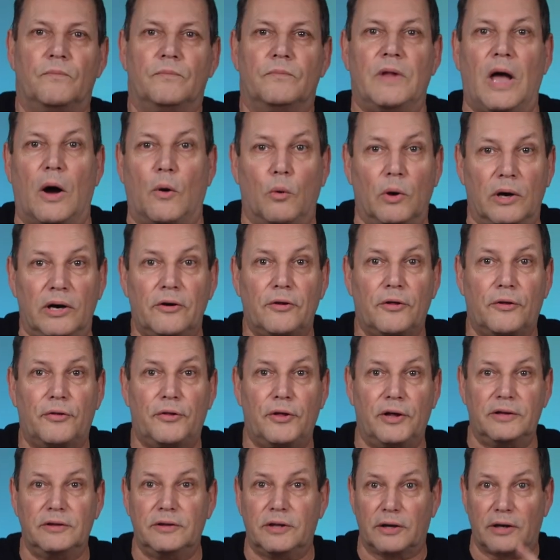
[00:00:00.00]
Now, one other
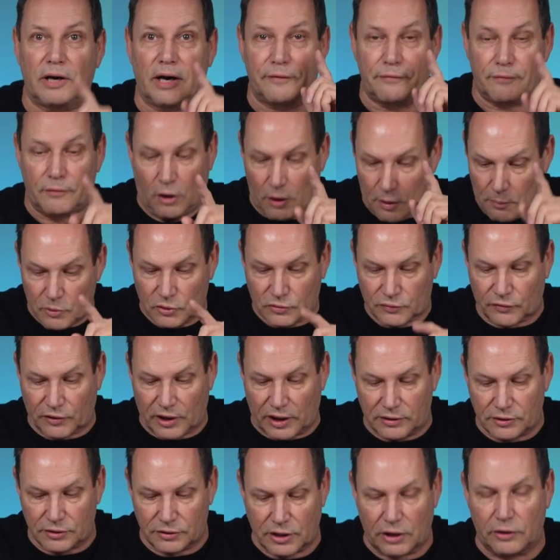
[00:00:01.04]
thing that I almost
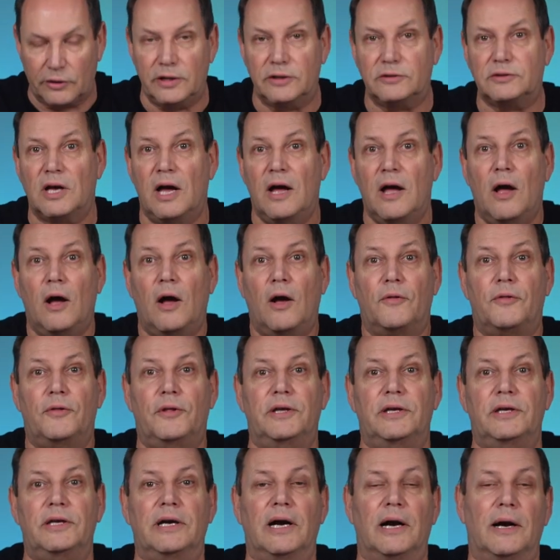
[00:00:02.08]
forgot to tell you is
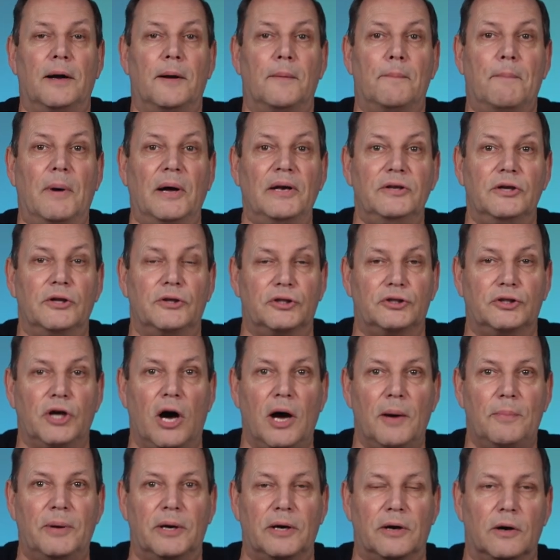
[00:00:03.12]
the button at the
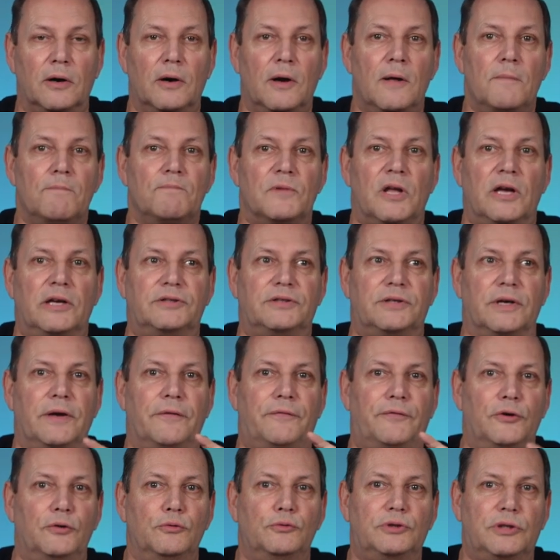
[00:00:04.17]
top here is
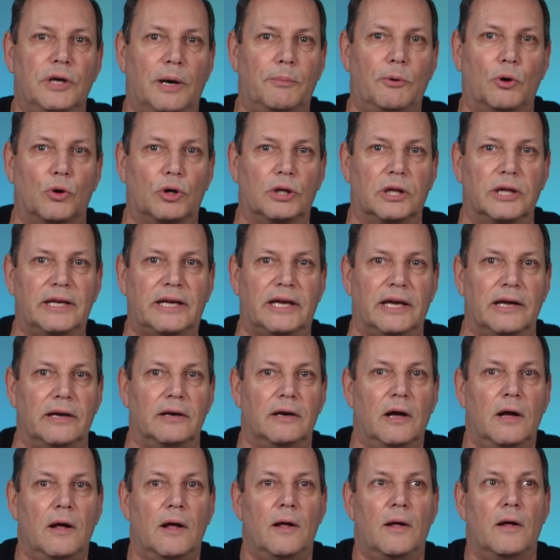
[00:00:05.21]
if you double click
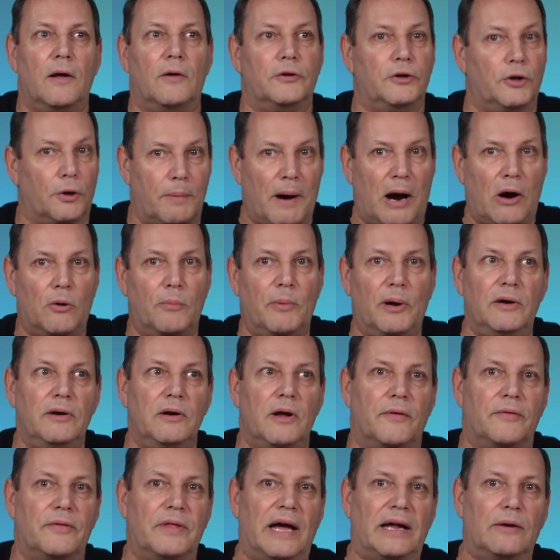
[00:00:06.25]
it, your power button,
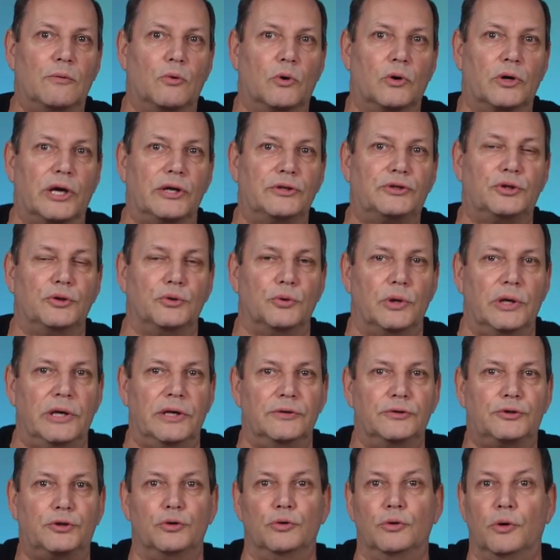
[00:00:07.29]
that will get you
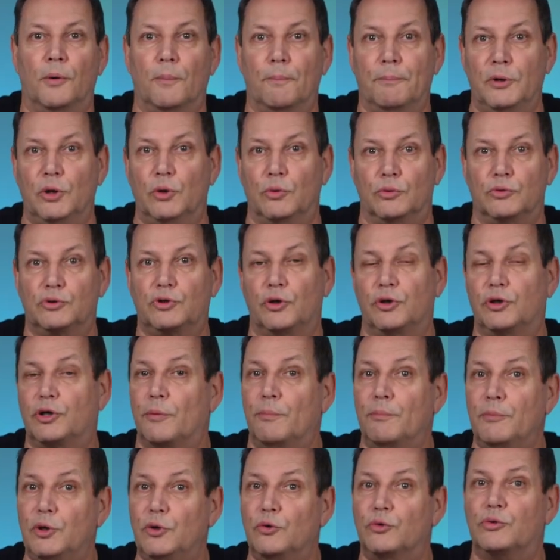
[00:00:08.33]
into mute. So you
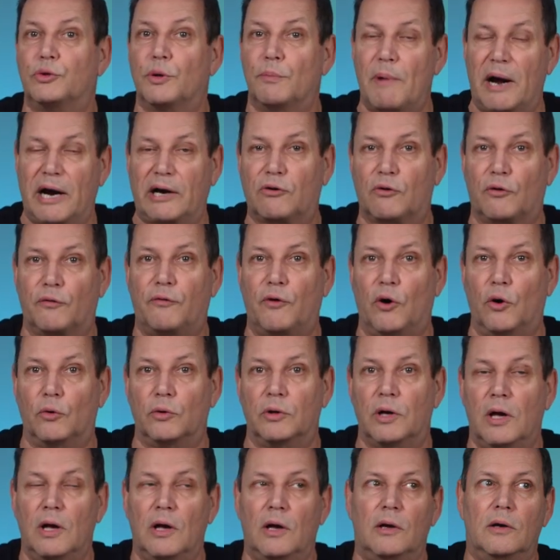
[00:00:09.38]
can mute the microphone,
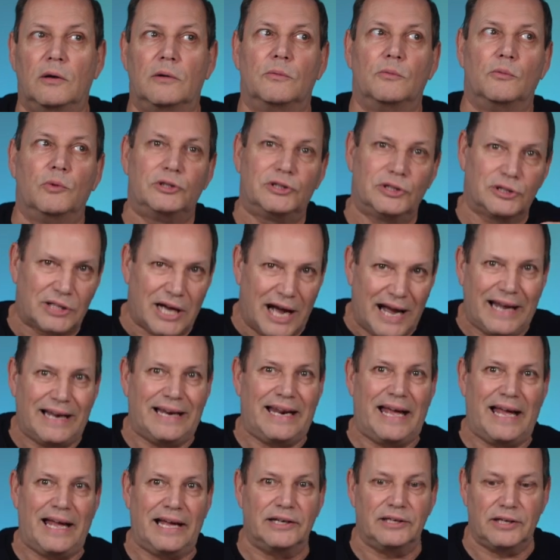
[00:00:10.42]
which is kind
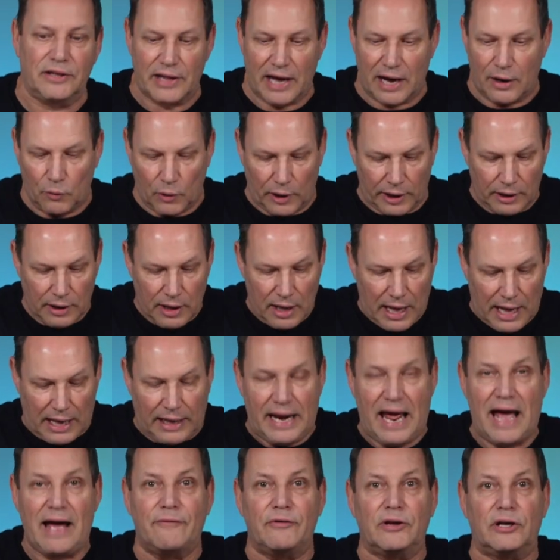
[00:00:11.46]
of handy that way. And
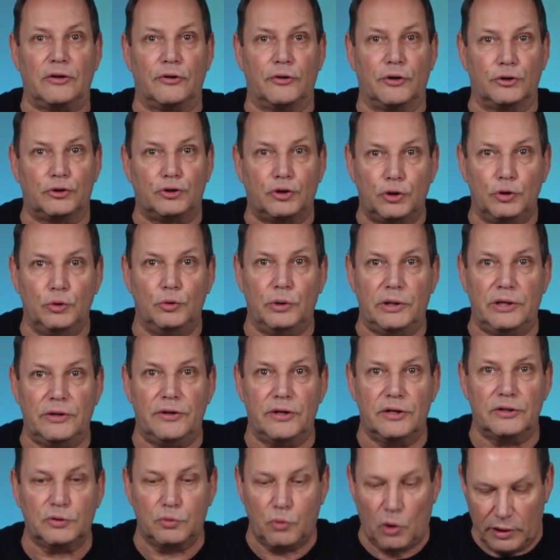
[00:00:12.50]
having the two in
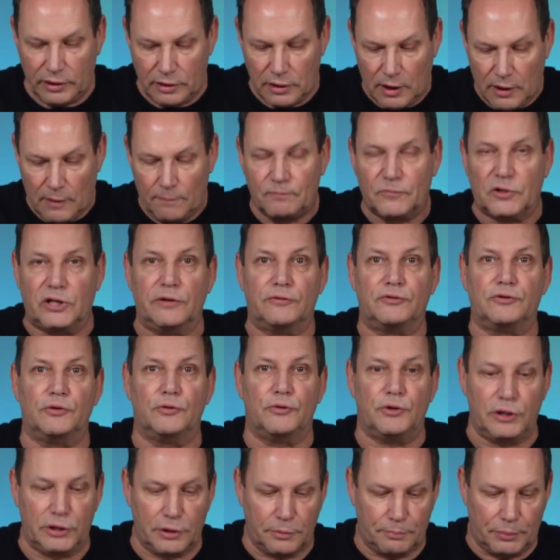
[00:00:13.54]
this one gives you
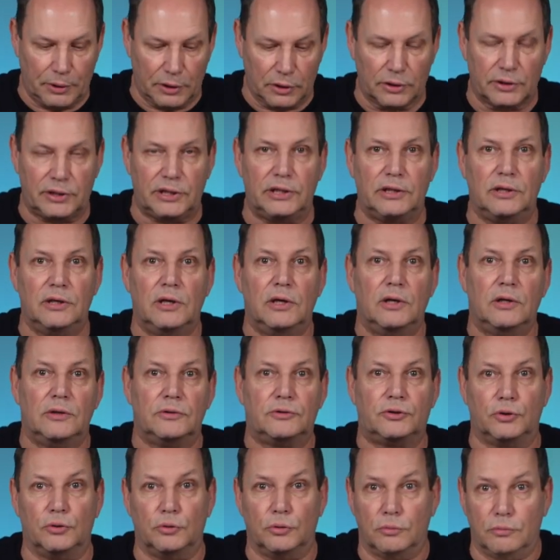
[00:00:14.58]
the ability
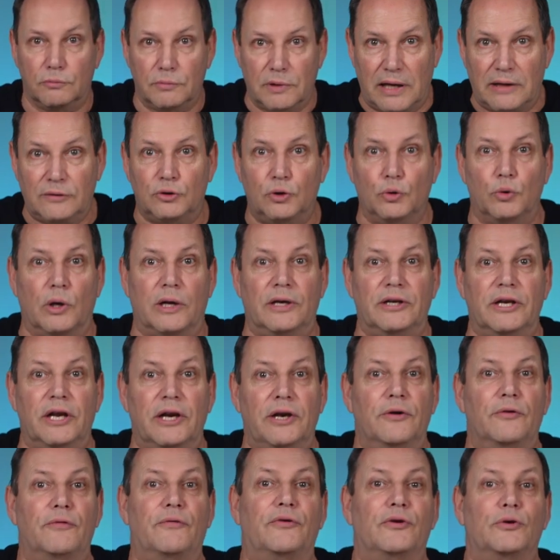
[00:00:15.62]
to do an
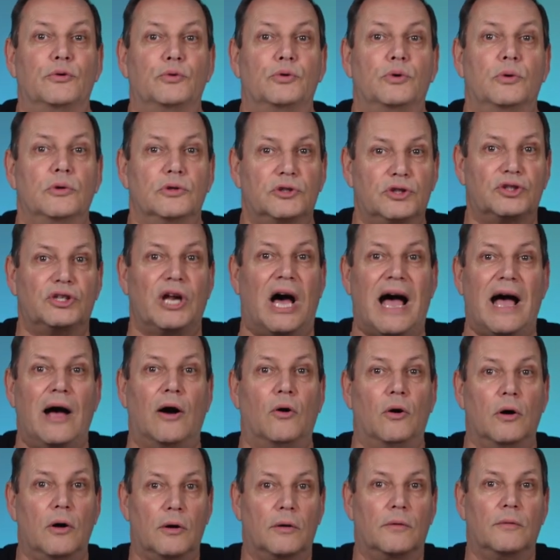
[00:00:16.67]
interview
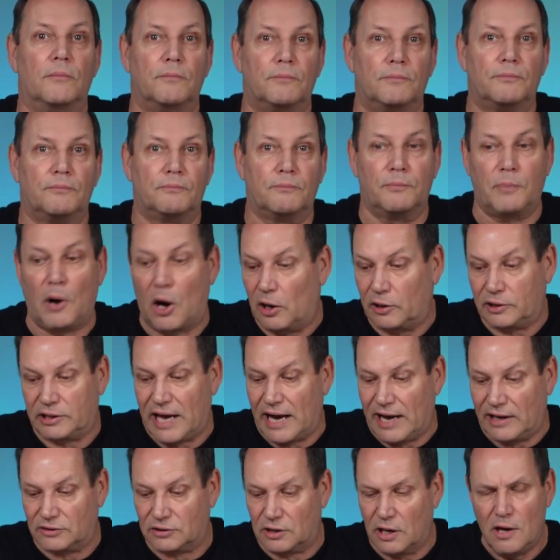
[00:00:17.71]
style
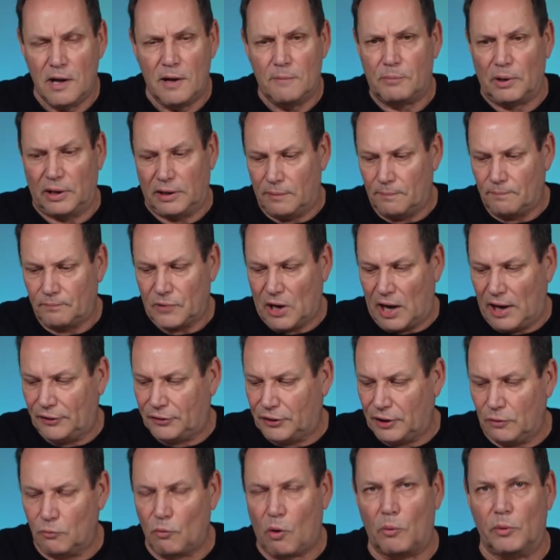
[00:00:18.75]
podcast. But I
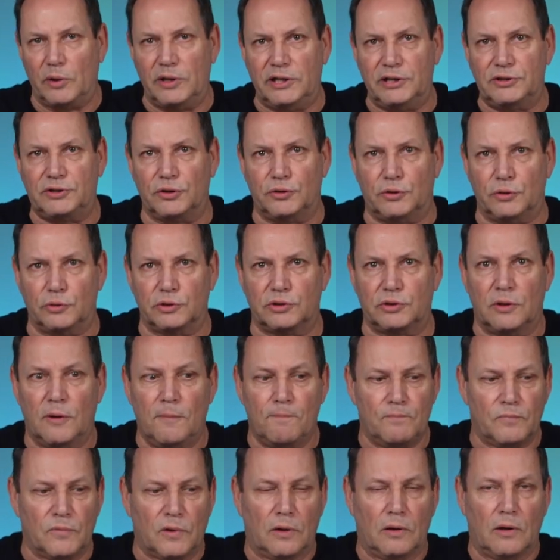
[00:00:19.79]
think what we need to do is
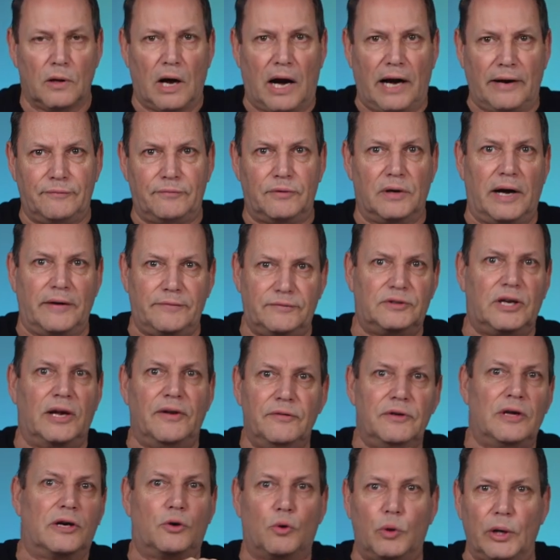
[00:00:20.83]
I've
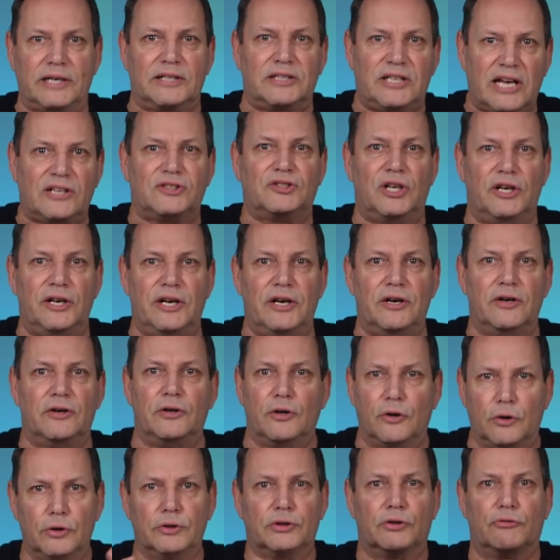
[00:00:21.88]
done the quick test in here.
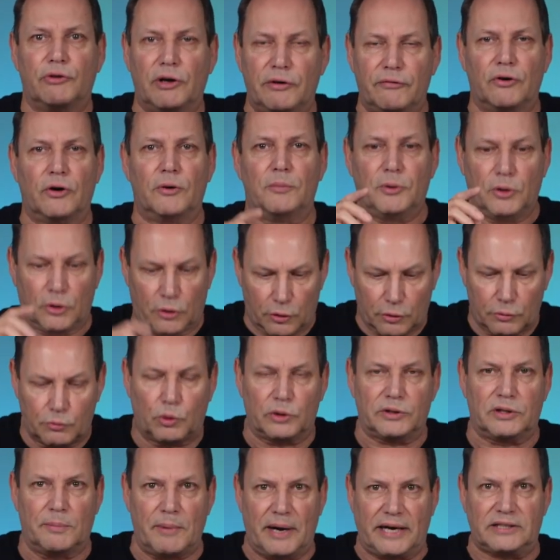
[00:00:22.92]
You heard the reverb. You heard
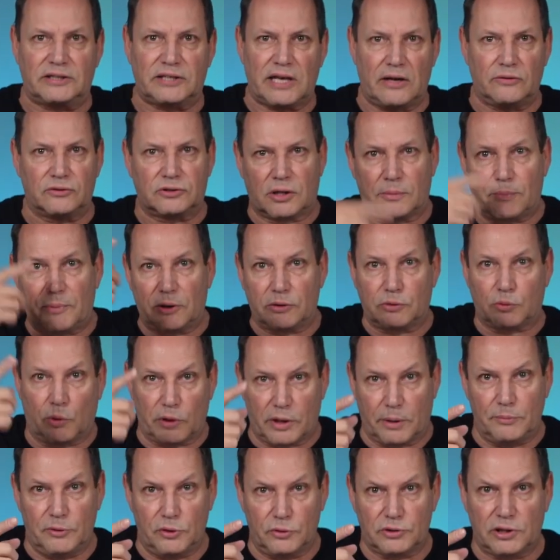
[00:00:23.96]
what the mic sounds compared to what
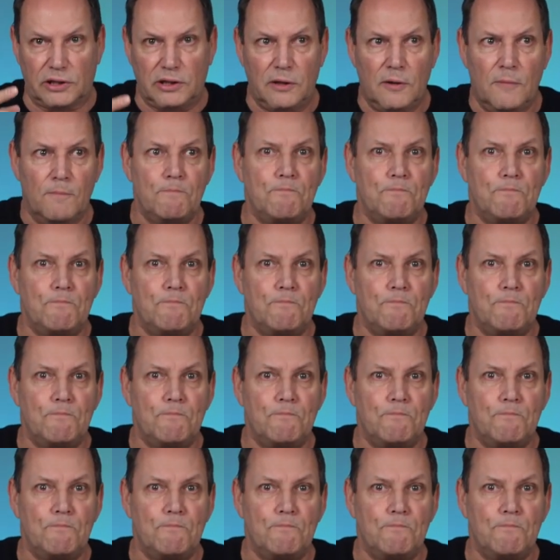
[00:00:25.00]
I'm using.